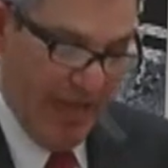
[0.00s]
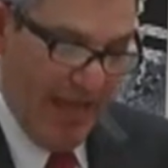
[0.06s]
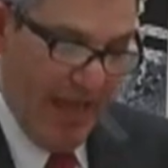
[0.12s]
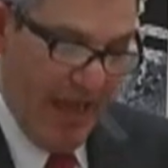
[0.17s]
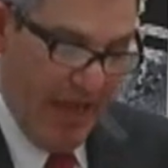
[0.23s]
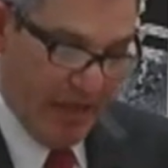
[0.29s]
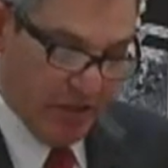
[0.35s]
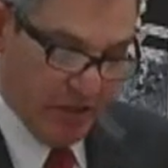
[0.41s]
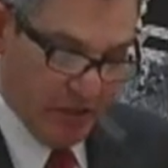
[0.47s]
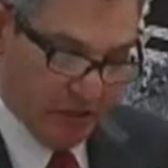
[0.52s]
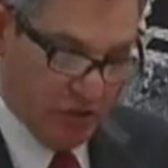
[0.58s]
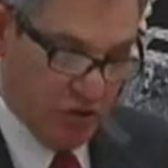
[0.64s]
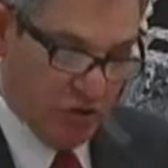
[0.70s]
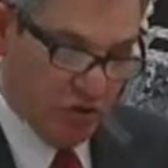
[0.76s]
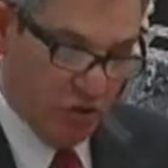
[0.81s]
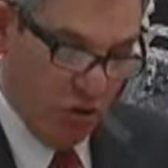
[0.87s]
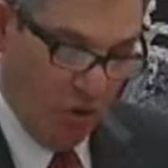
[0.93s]
Hangars,
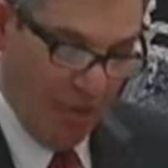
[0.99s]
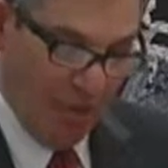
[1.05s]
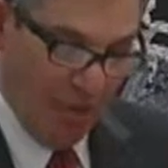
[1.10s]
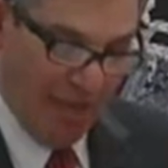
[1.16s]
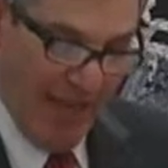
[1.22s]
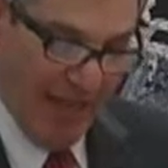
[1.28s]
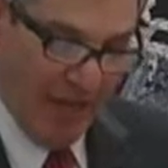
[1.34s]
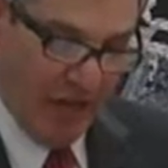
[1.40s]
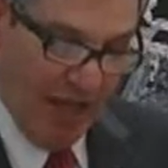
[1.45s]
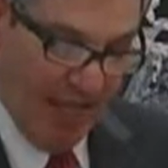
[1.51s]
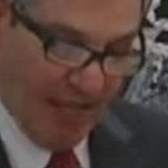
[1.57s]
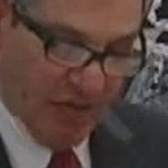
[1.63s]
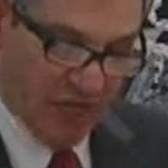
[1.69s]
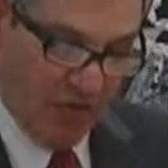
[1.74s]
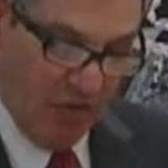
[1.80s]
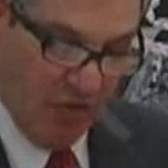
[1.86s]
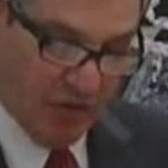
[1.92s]
soil, and
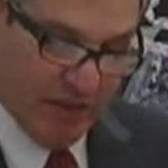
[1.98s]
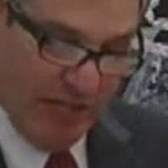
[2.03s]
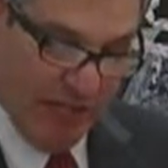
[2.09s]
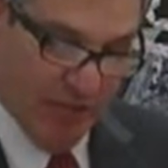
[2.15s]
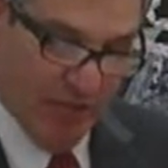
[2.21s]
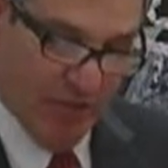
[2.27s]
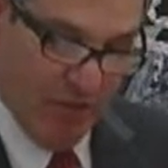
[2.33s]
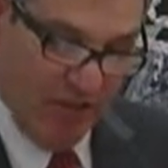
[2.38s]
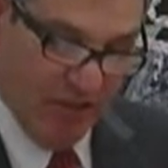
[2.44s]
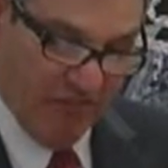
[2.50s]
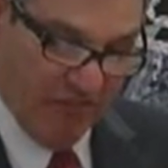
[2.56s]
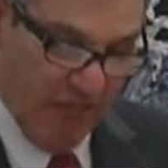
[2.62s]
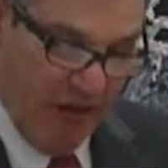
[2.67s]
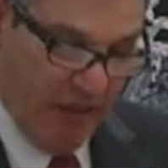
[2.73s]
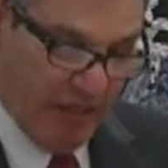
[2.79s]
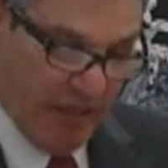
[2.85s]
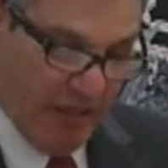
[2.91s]
asphalt have been
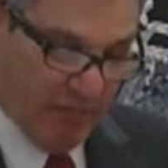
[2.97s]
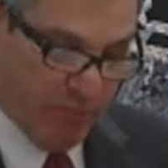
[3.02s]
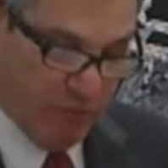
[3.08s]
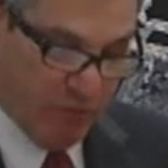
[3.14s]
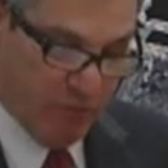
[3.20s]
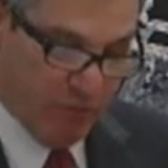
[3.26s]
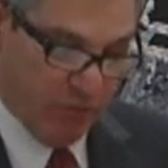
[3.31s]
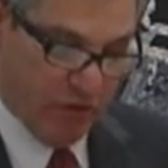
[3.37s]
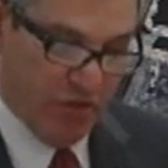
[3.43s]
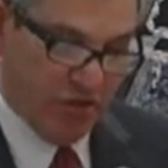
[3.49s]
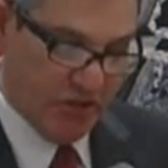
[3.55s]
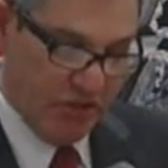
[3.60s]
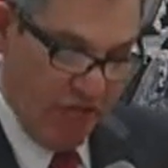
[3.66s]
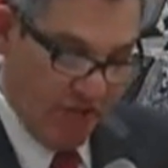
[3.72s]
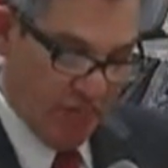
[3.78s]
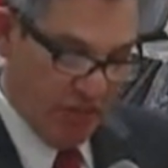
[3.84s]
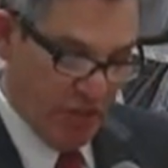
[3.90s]
modified and improved for a
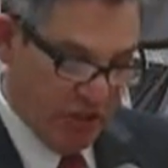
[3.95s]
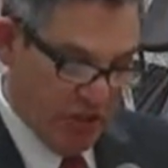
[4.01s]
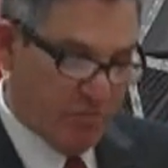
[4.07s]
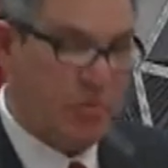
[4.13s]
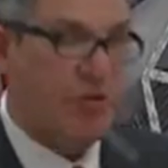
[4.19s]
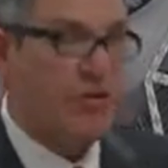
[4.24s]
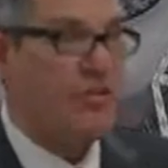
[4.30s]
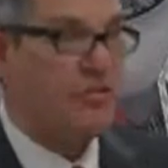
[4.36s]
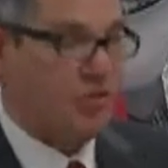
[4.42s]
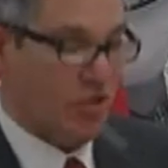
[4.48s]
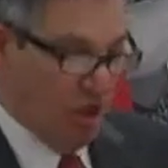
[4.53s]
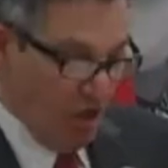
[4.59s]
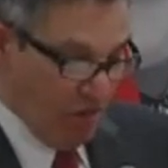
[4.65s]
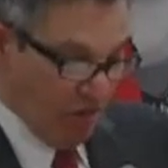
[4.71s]
safer experience